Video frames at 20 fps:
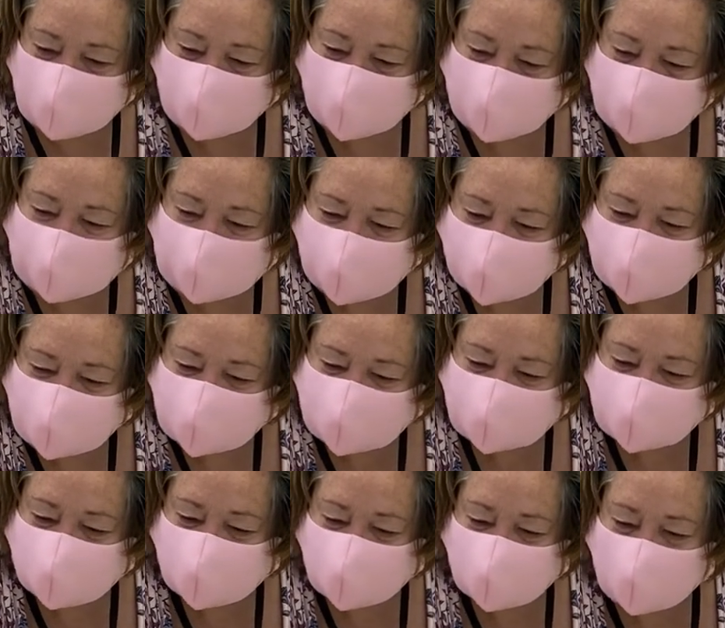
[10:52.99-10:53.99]
We have these
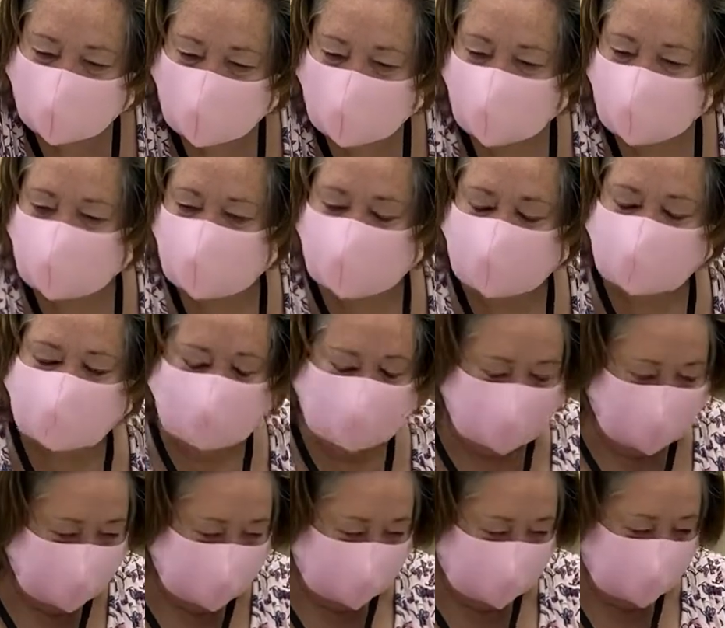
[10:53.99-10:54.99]
adorable
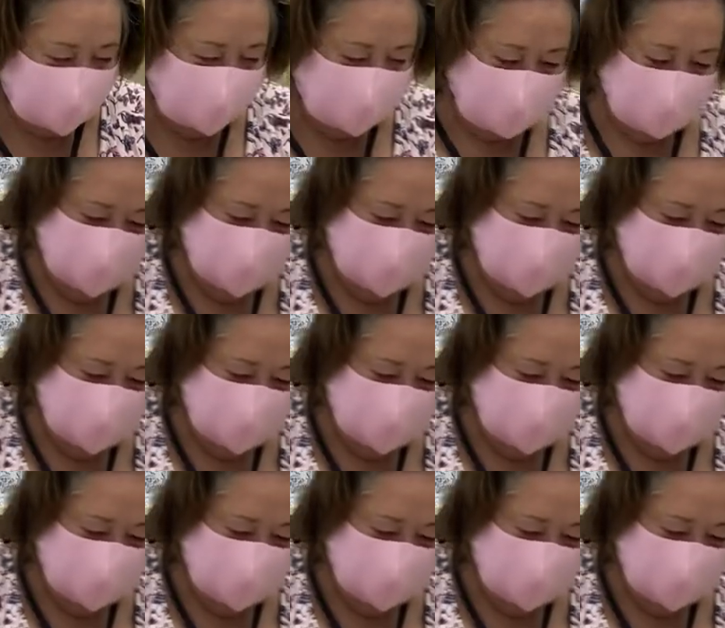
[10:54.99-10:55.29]
sticks.